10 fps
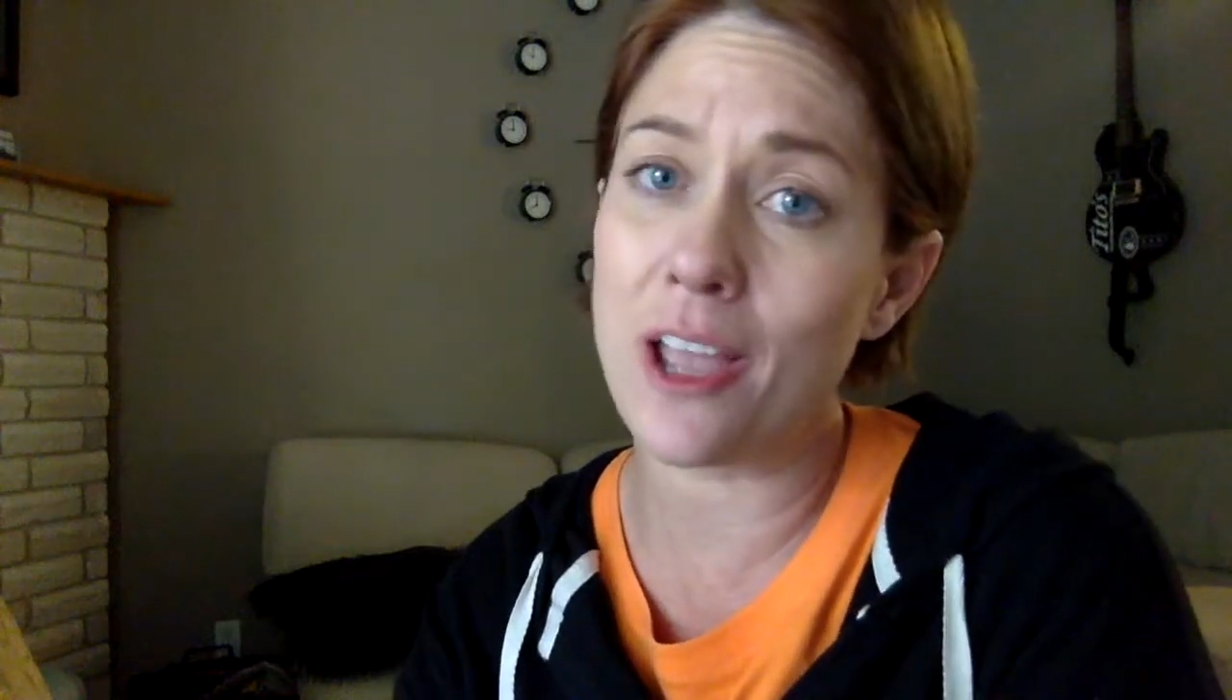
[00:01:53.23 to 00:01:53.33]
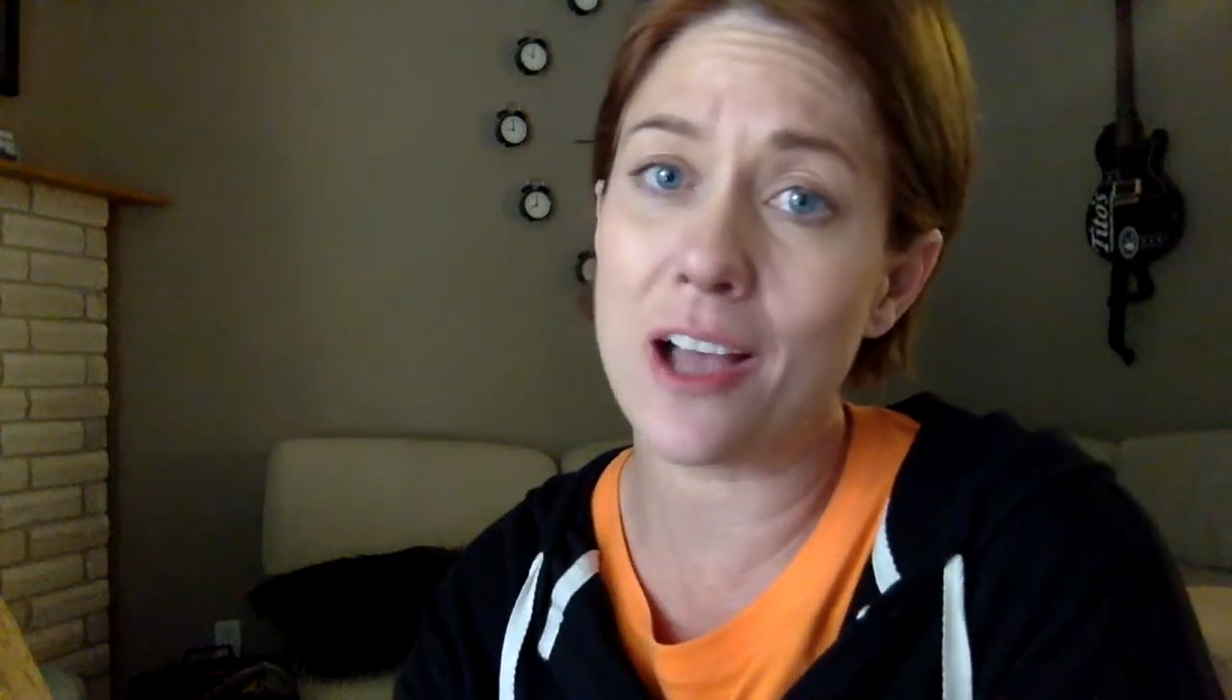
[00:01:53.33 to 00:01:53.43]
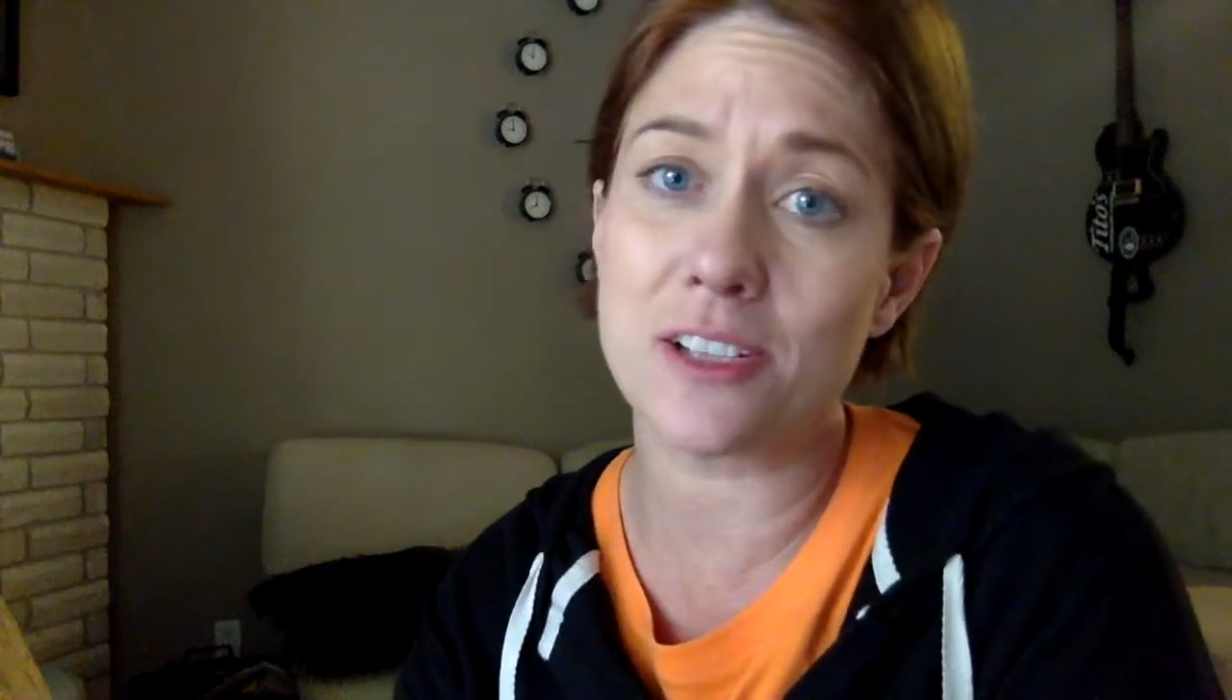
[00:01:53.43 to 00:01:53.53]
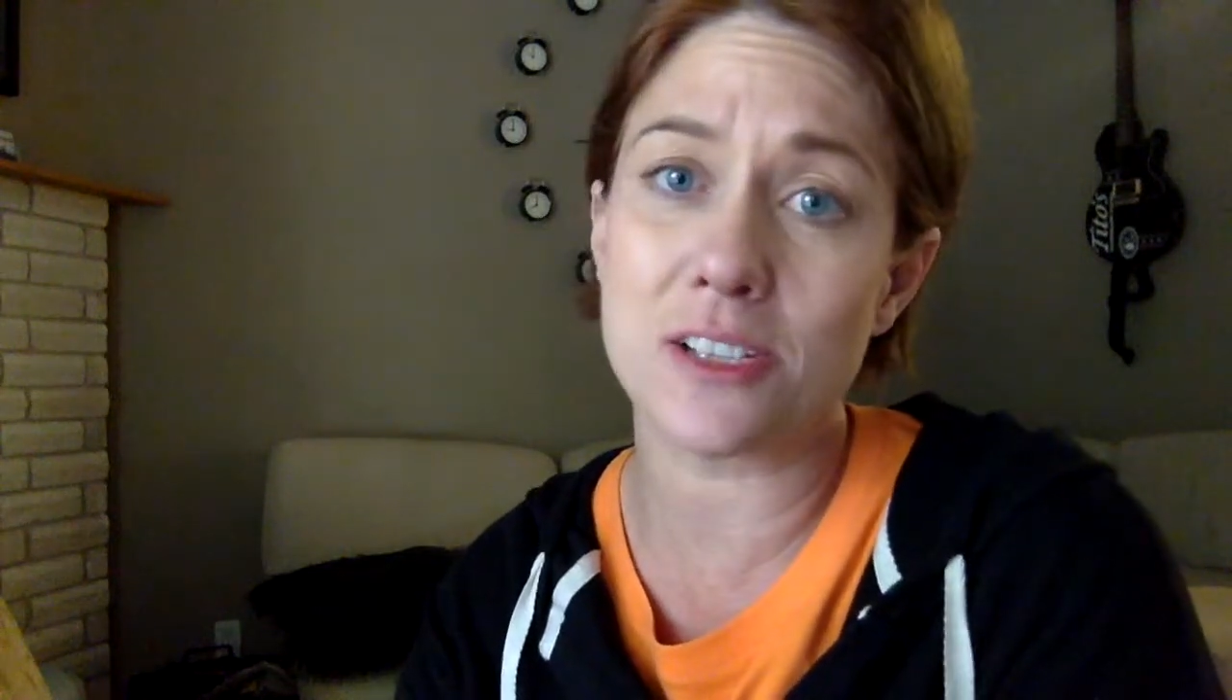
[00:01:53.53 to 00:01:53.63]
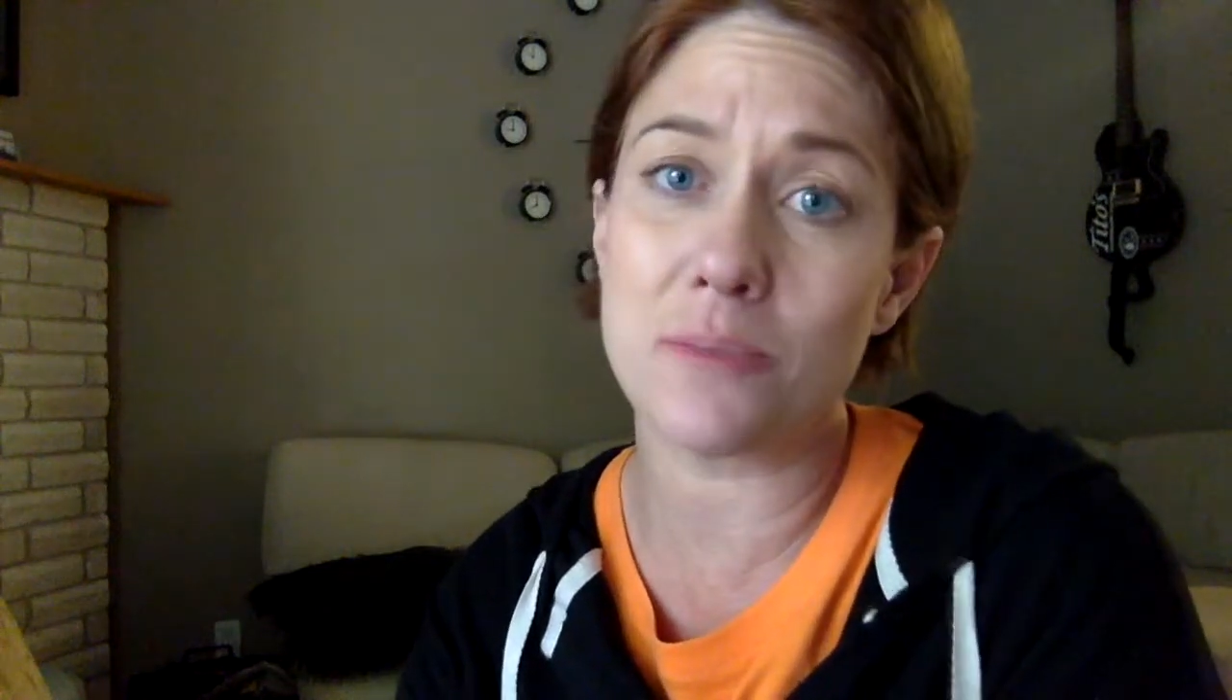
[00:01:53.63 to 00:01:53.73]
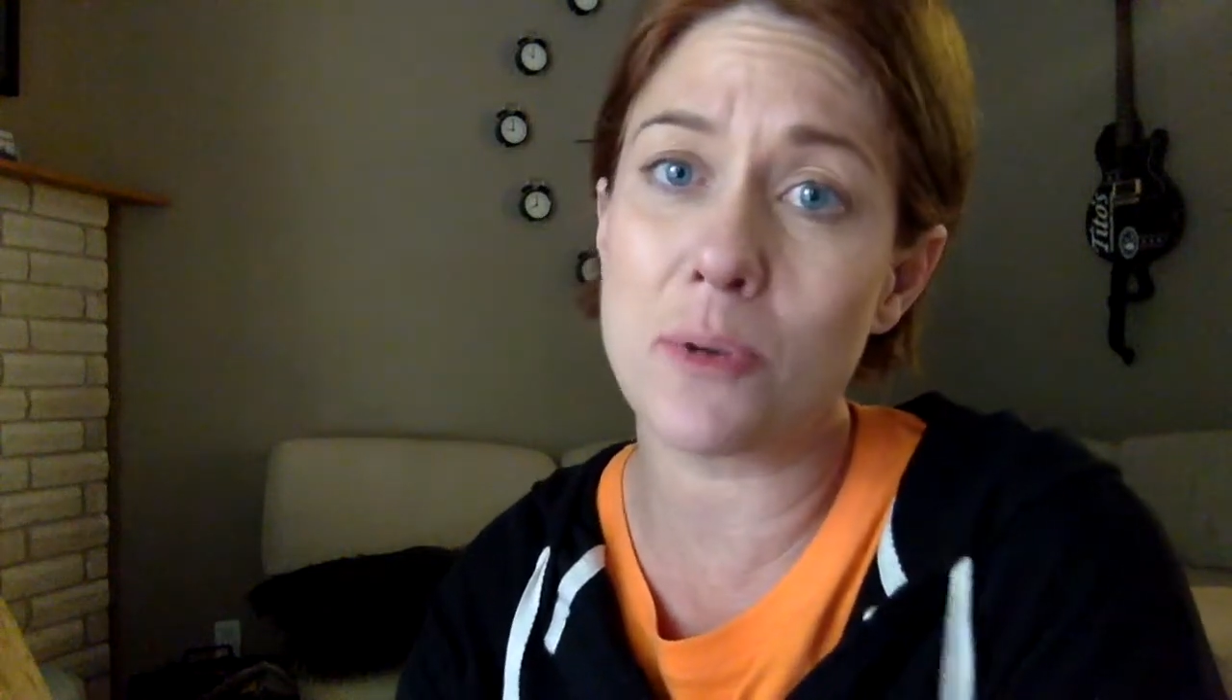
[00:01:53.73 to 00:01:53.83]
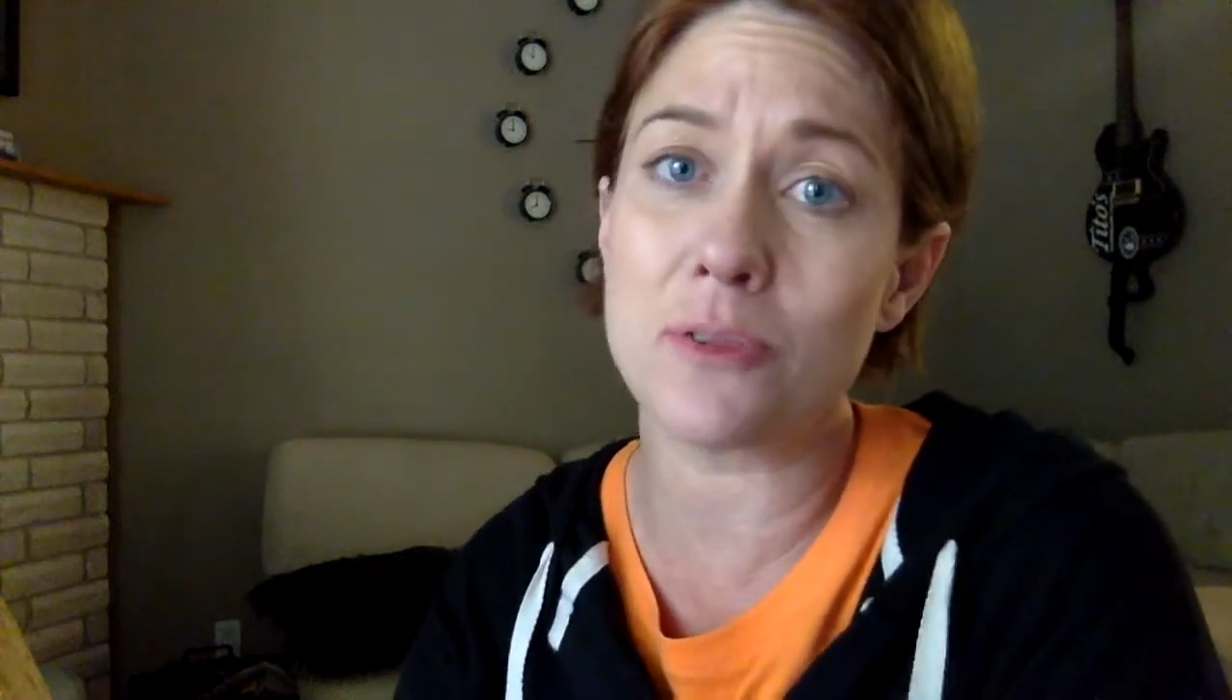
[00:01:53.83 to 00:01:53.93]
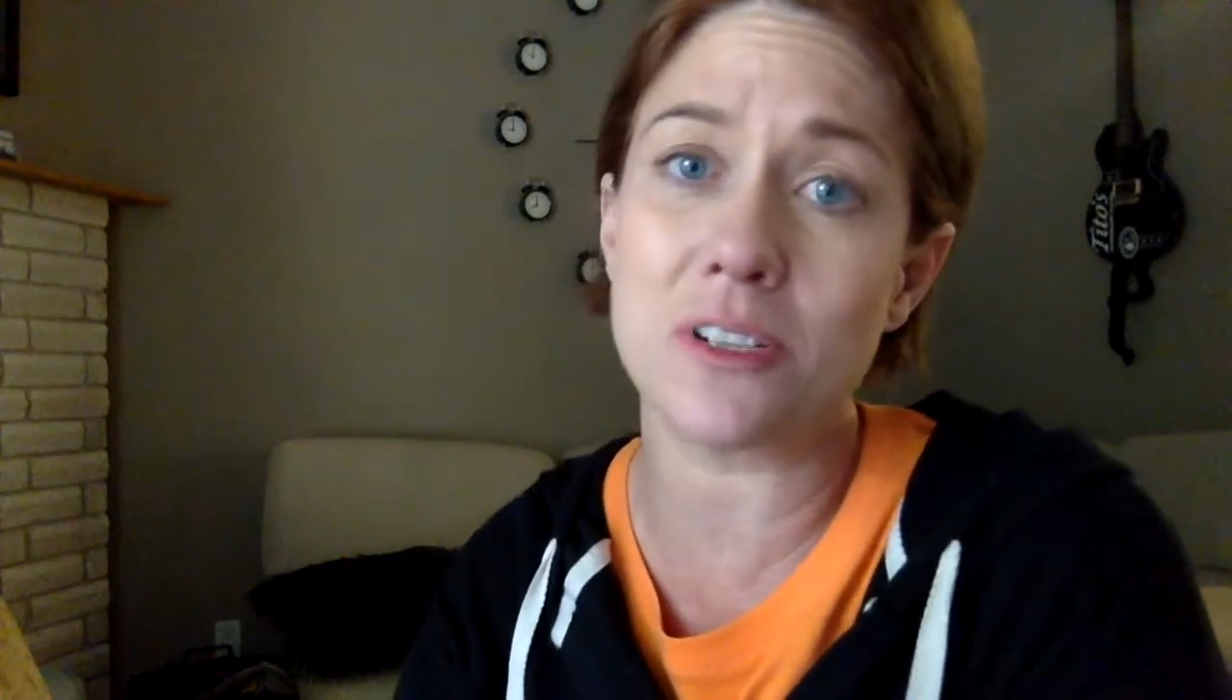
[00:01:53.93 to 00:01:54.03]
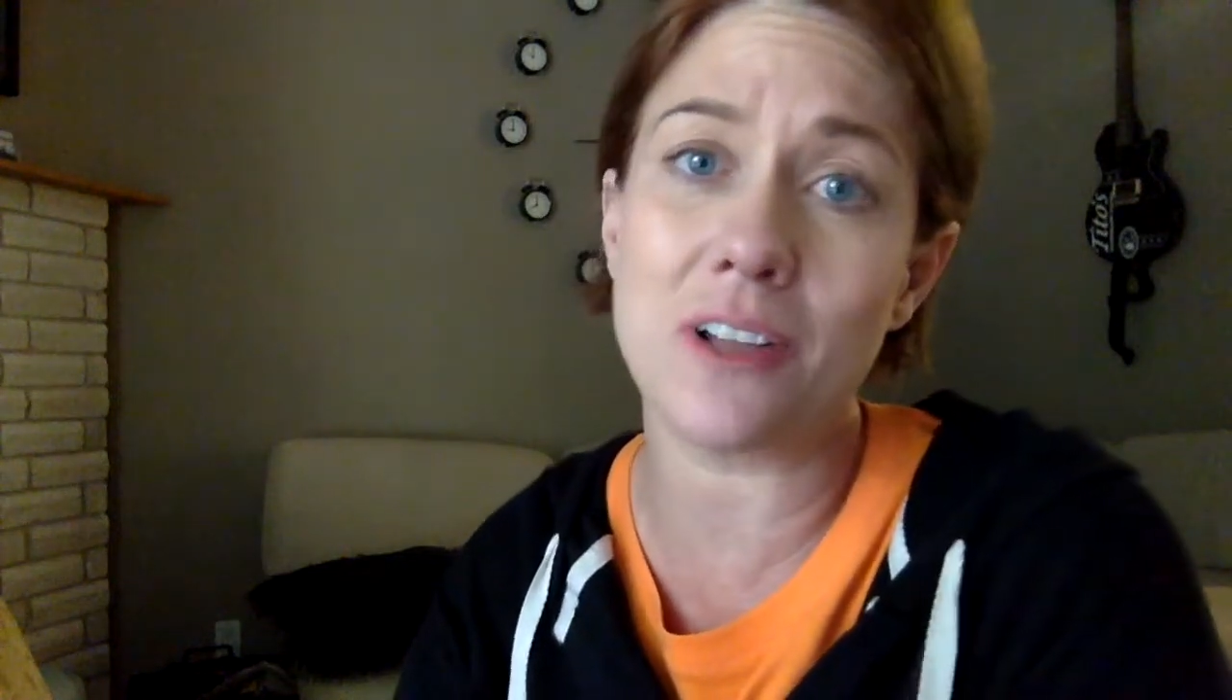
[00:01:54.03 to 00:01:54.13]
has the most